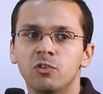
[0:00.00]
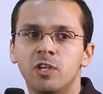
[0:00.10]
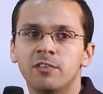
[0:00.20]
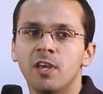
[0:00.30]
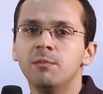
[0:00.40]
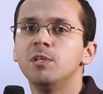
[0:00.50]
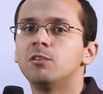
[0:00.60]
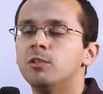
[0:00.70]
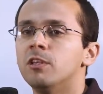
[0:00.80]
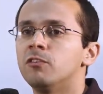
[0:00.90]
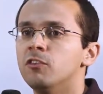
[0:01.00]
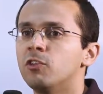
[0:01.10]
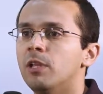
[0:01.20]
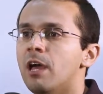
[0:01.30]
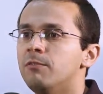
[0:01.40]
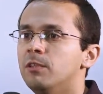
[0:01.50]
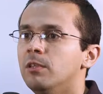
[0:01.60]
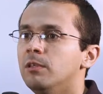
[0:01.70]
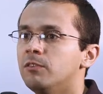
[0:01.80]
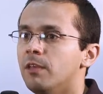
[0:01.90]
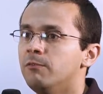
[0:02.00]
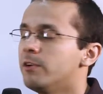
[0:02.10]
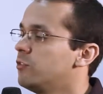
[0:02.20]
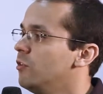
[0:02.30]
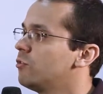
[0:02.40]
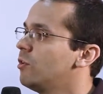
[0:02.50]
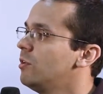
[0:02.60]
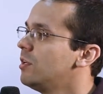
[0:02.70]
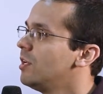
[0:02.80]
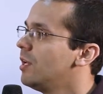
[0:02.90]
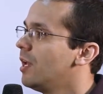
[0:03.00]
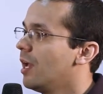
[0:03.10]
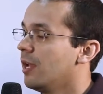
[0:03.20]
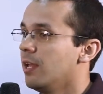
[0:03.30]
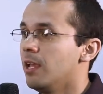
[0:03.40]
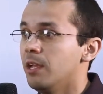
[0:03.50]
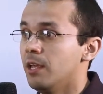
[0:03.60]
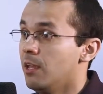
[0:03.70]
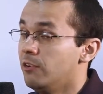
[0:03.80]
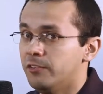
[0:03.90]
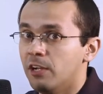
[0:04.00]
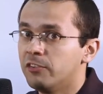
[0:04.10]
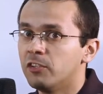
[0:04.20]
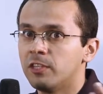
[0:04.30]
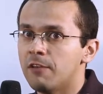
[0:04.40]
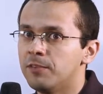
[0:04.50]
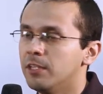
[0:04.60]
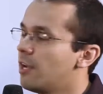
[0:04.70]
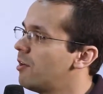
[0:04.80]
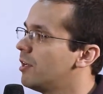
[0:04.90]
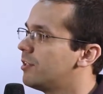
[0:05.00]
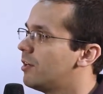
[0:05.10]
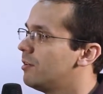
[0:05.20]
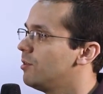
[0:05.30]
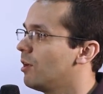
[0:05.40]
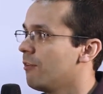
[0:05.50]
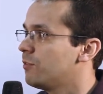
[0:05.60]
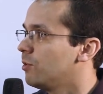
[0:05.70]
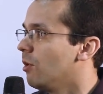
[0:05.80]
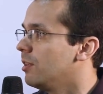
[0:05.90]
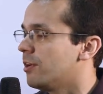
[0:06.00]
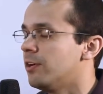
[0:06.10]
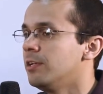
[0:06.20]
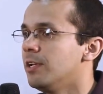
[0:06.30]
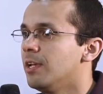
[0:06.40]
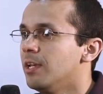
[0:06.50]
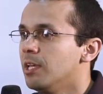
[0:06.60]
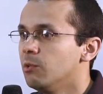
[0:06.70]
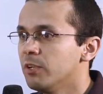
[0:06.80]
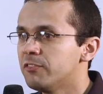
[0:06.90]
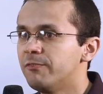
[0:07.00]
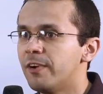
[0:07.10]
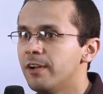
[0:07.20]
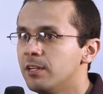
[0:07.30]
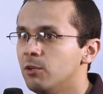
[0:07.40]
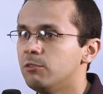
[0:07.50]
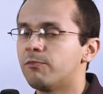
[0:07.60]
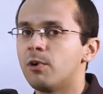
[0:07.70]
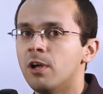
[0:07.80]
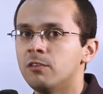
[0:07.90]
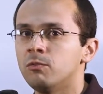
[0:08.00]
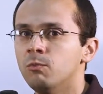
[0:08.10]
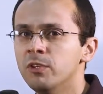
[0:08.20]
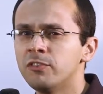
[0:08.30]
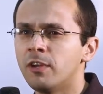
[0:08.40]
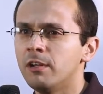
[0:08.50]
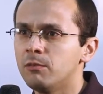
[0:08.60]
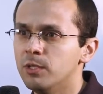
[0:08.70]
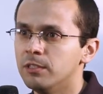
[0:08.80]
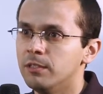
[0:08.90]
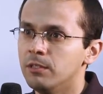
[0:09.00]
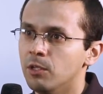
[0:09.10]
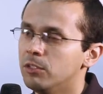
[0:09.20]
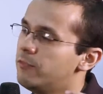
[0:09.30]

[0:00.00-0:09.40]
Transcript: he sent me to the Cisco Live in San Francisco, and I hey here there's a DevNet area there you have to go and learn. It was very good for us. We started with you know